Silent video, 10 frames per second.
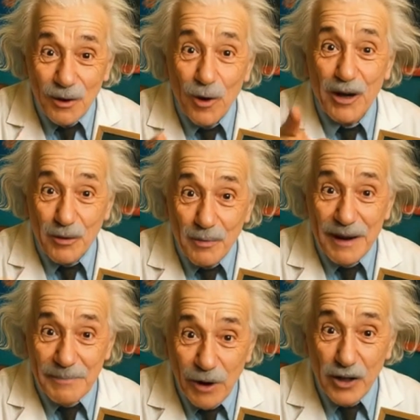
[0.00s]
Well,
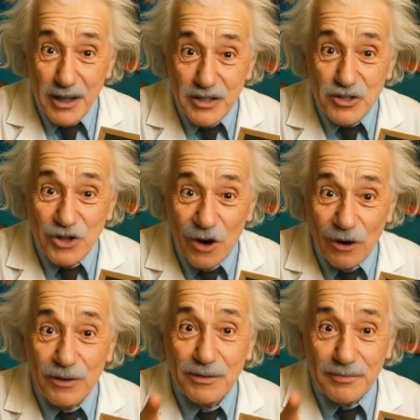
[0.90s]
my body is
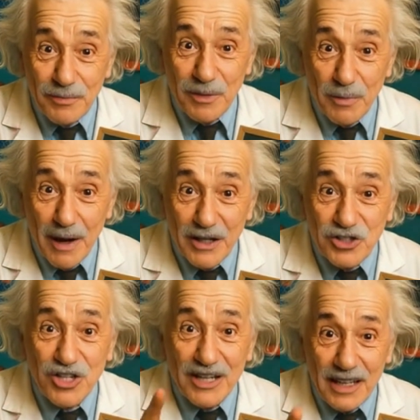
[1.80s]
gone, but my
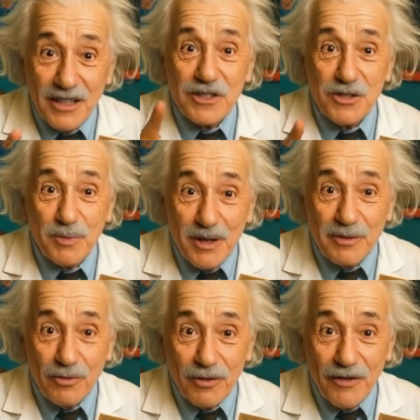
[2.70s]
genius has
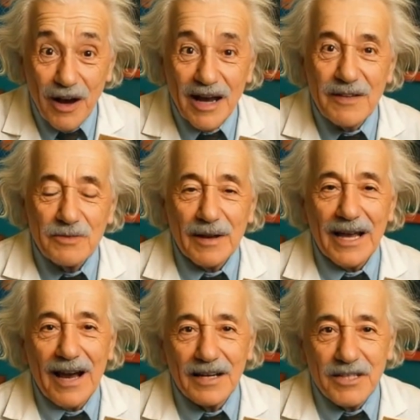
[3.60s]
been revived by
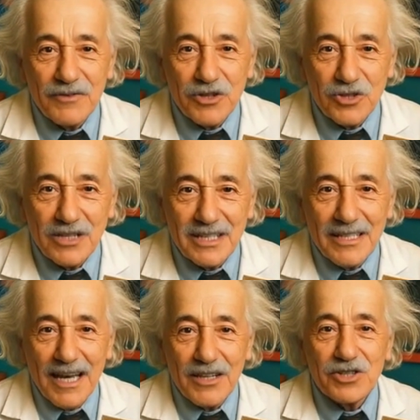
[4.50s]
artificial
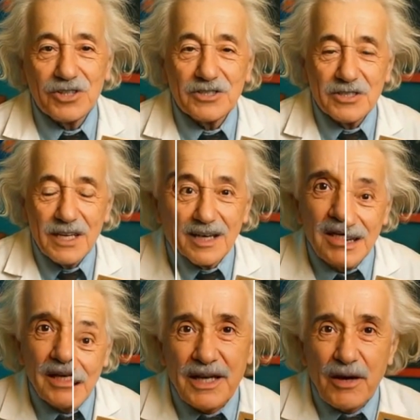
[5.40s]
intelligence.
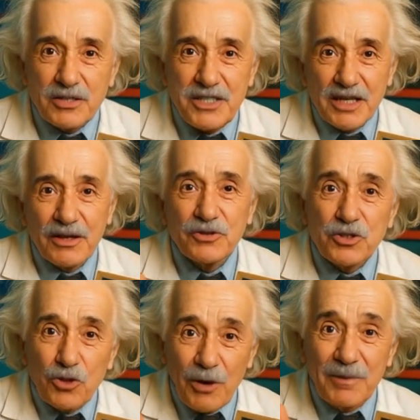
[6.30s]
Now, instead of
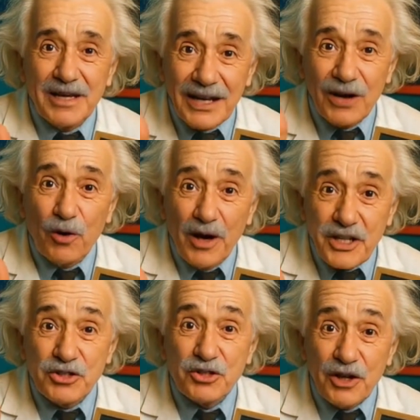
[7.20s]
scribbling
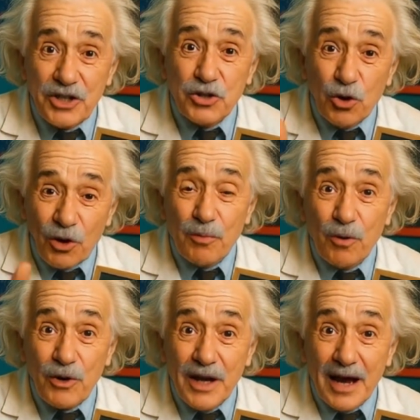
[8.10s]
equations on a
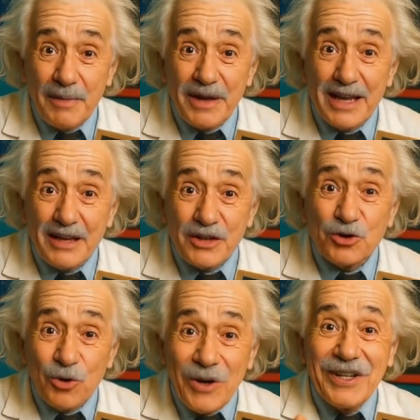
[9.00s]
chalkboard, I'm here
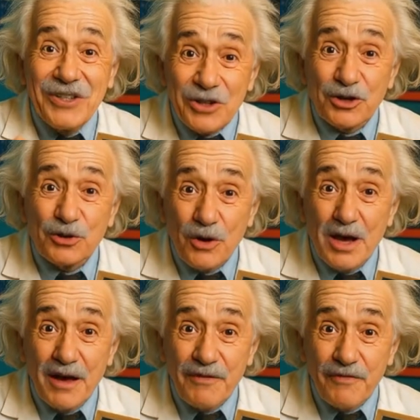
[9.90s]
talking to you
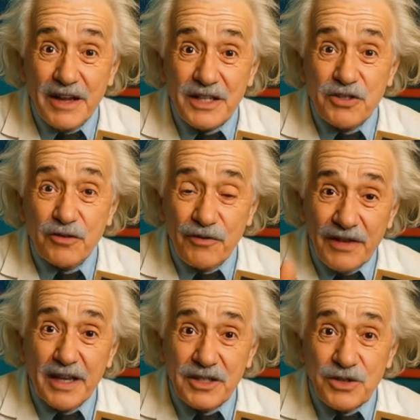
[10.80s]
face to
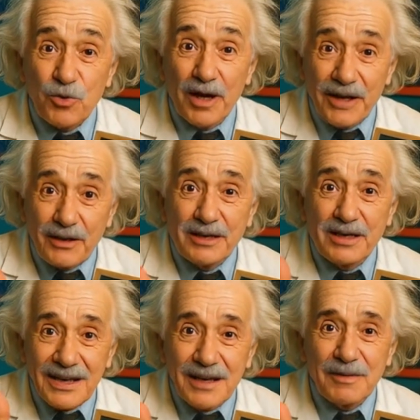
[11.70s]
face, well,
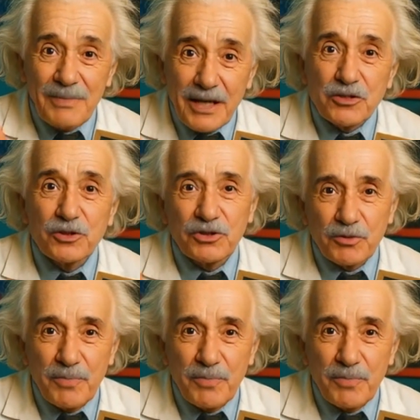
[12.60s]
pixel to